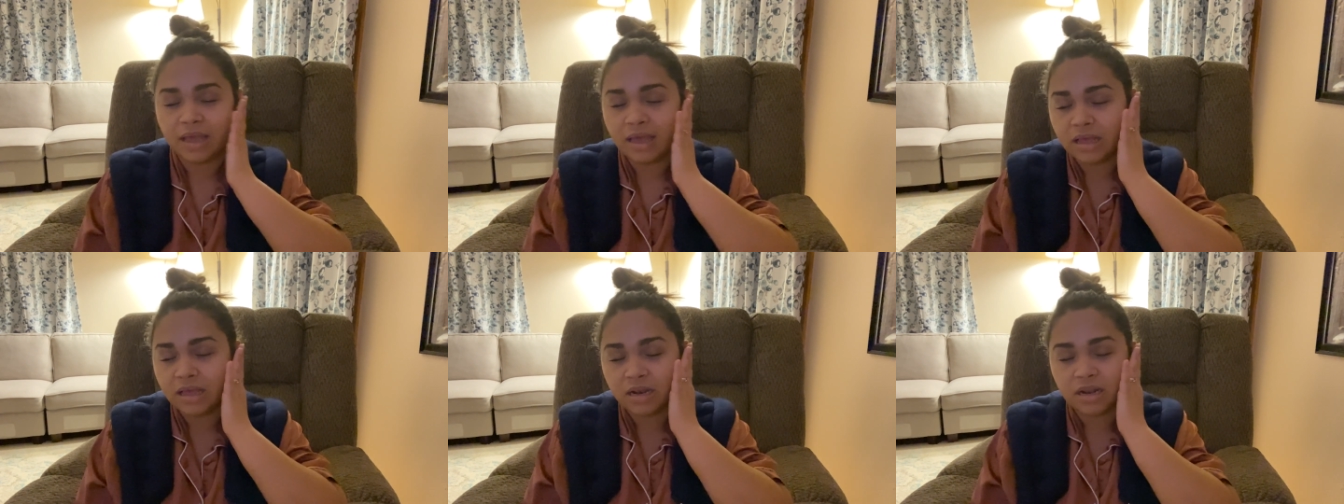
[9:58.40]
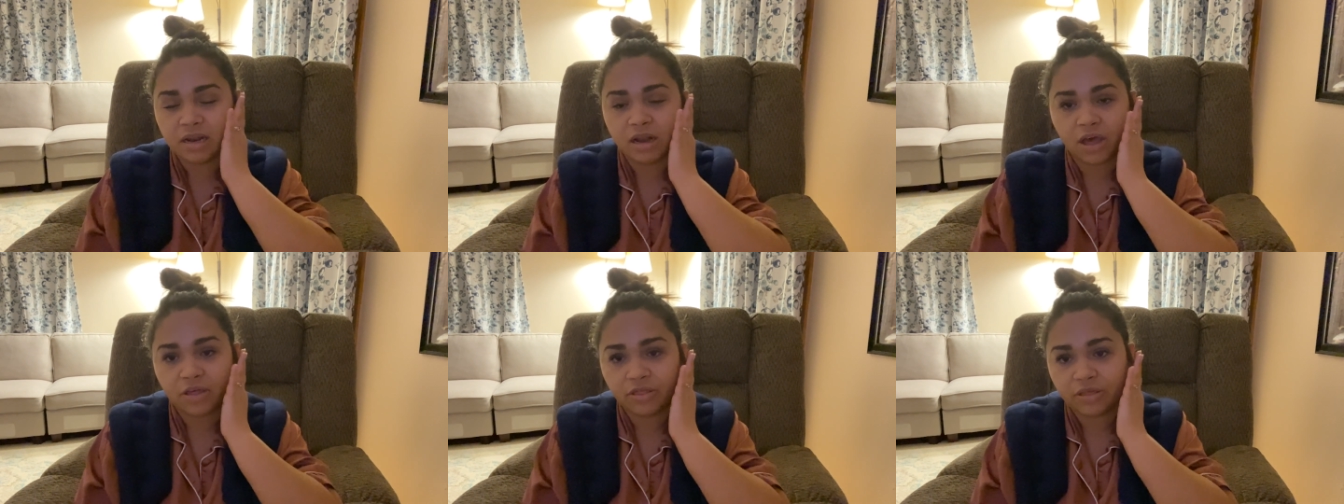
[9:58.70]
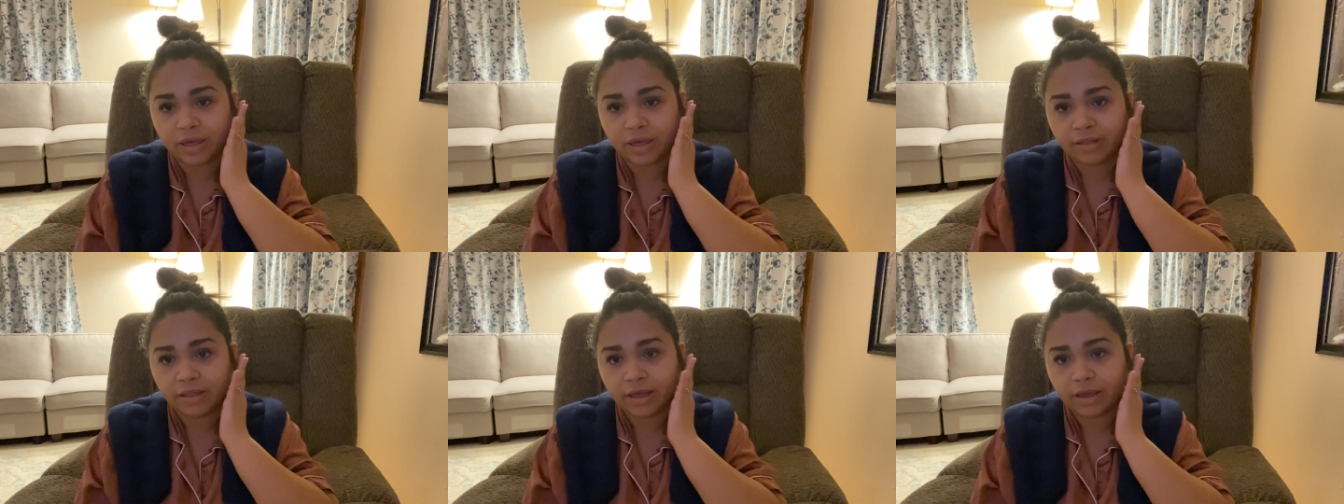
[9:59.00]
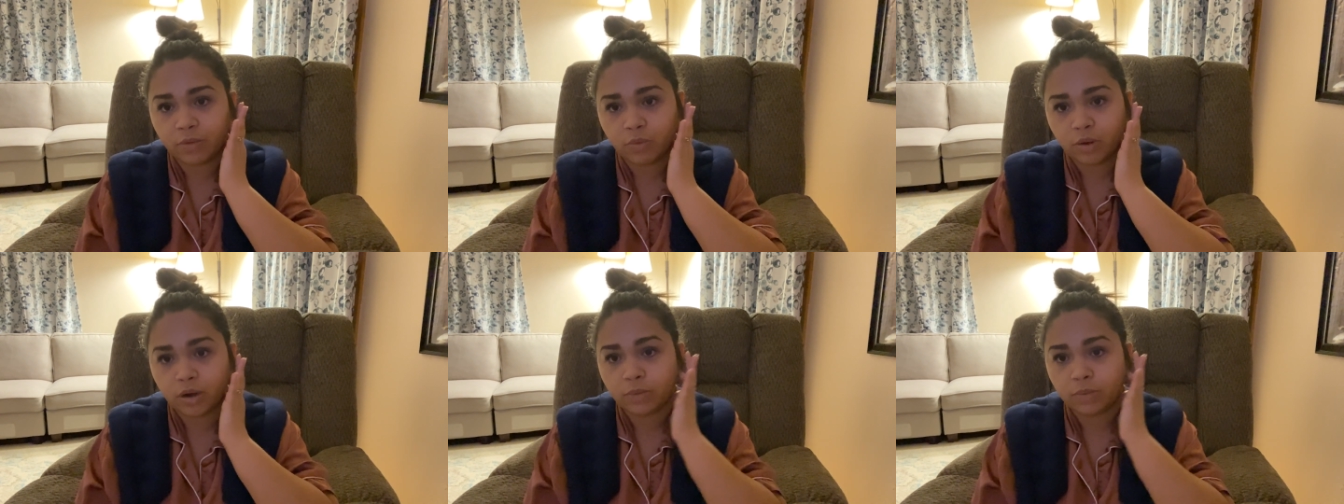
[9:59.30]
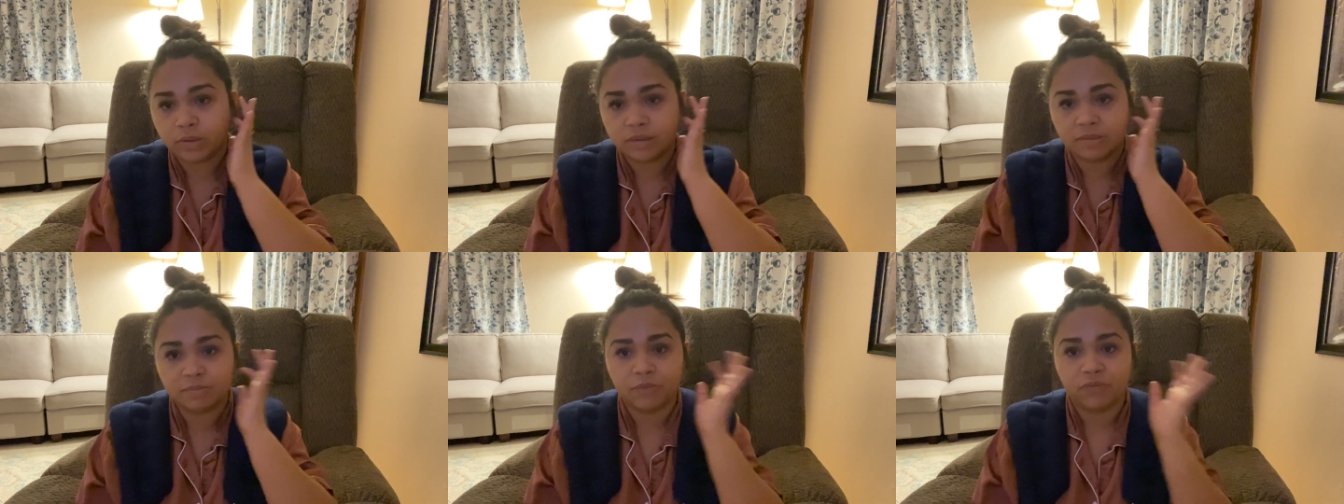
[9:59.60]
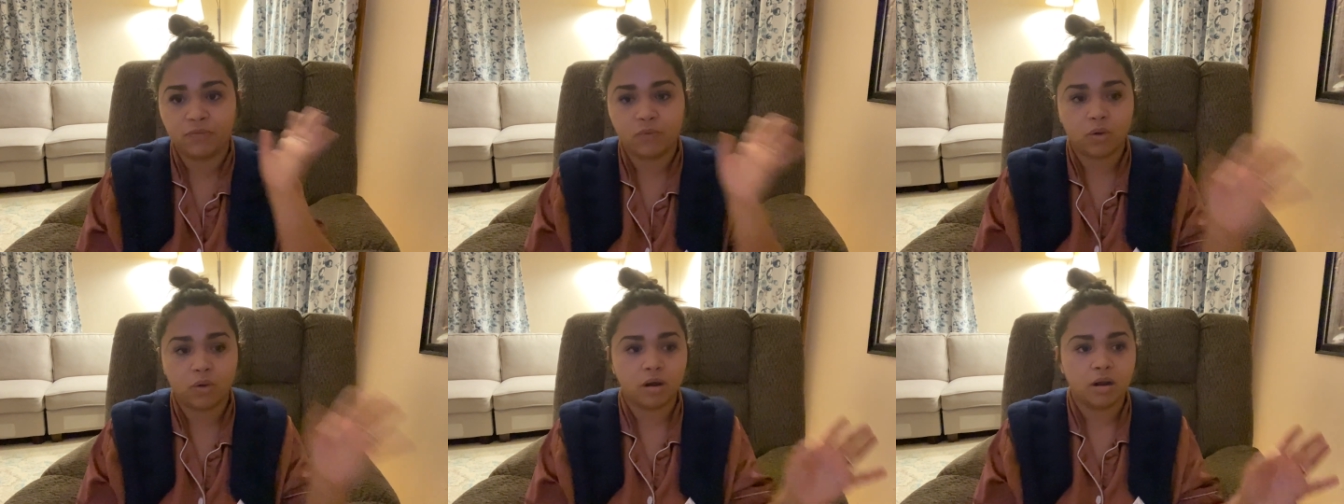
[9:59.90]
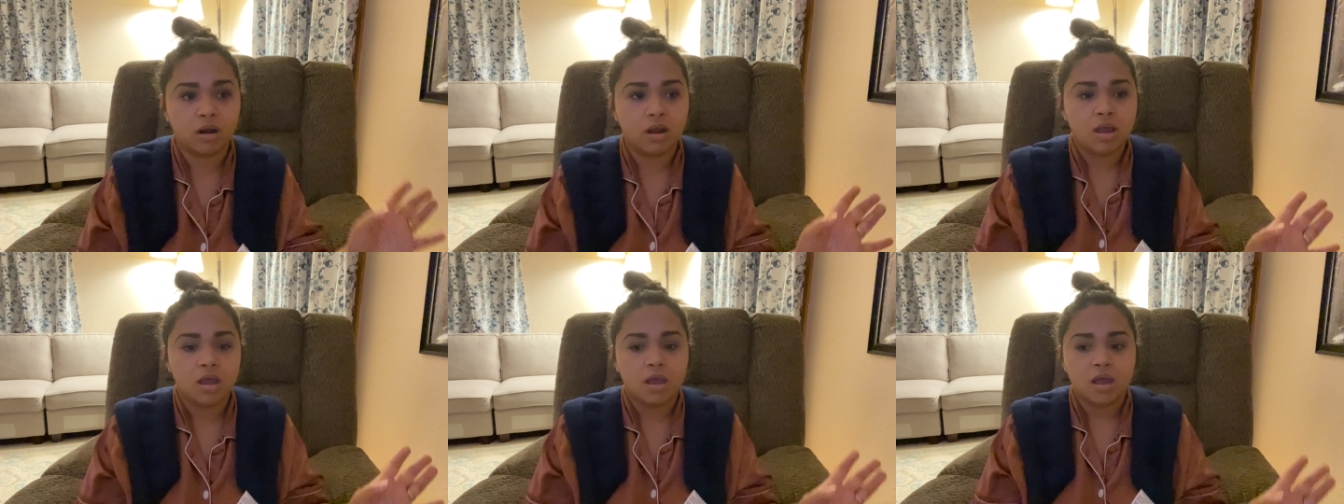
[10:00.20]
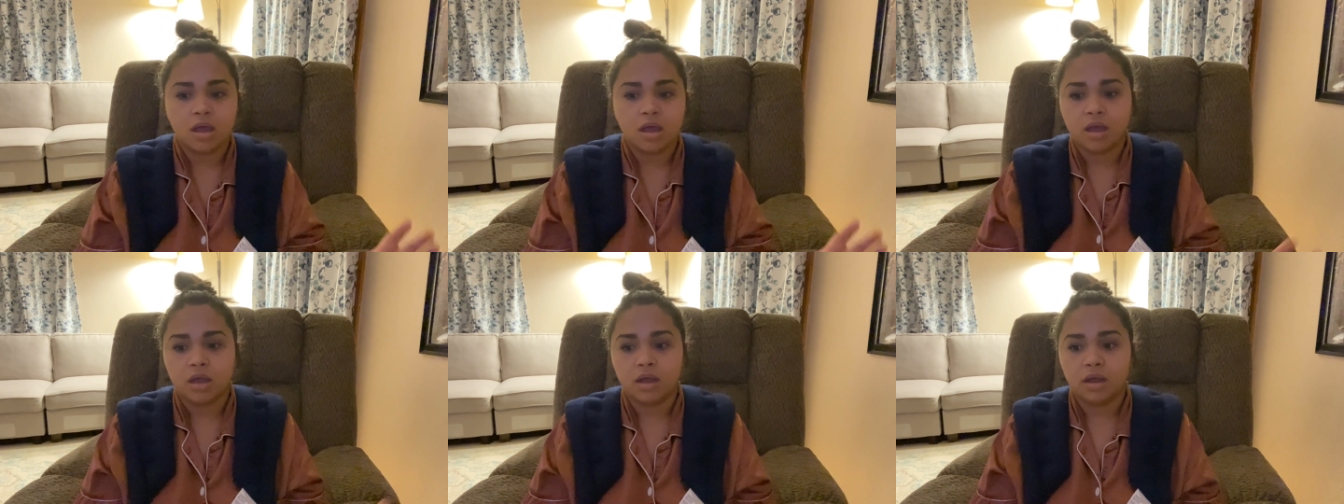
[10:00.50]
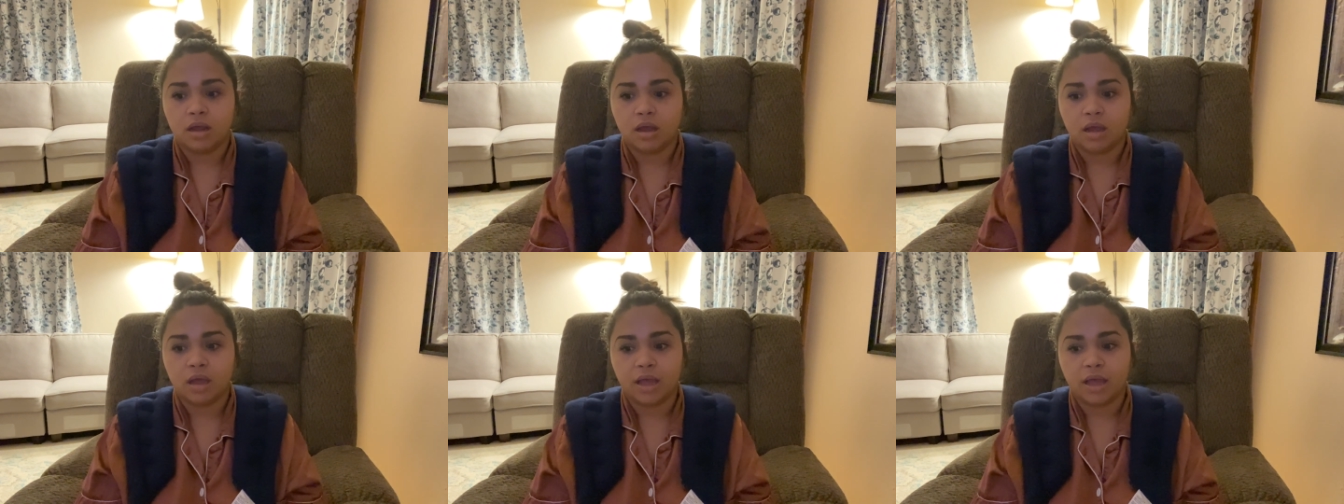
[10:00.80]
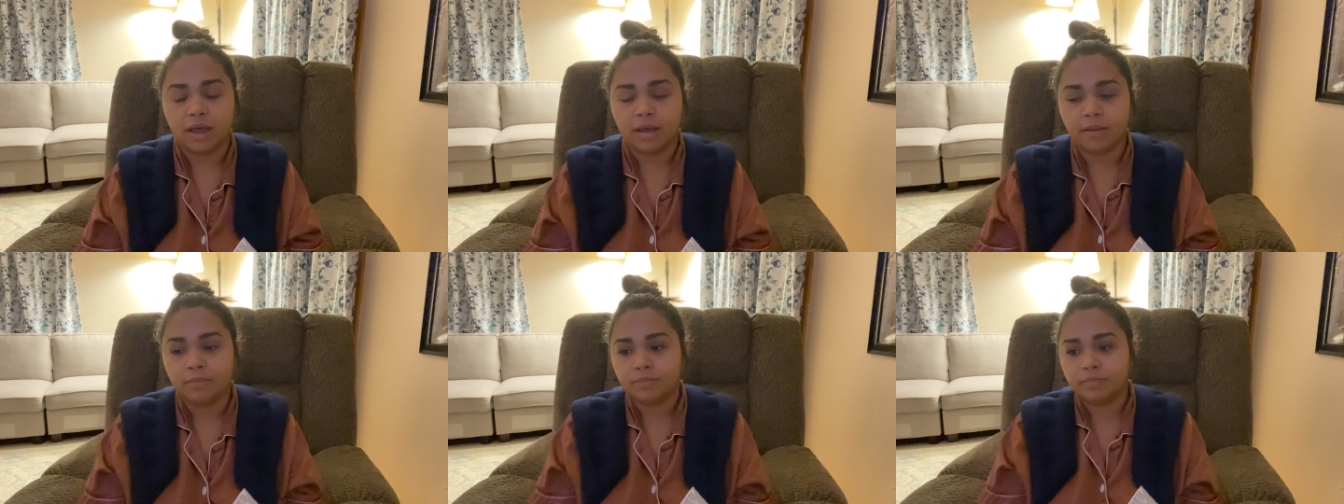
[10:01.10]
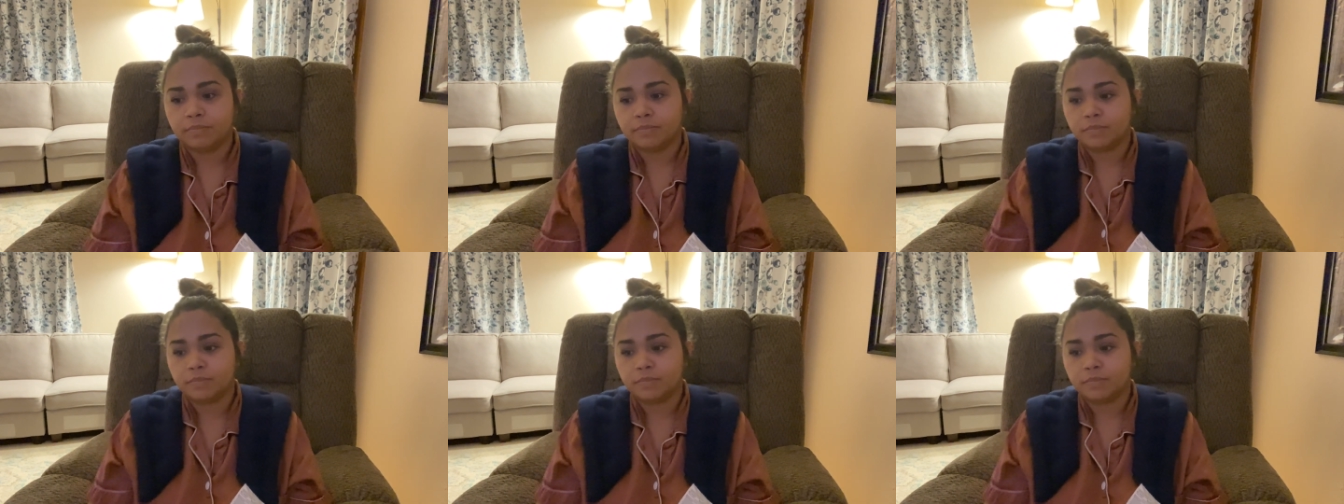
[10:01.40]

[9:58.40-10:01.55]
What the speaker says: nothing like what it was before. Um,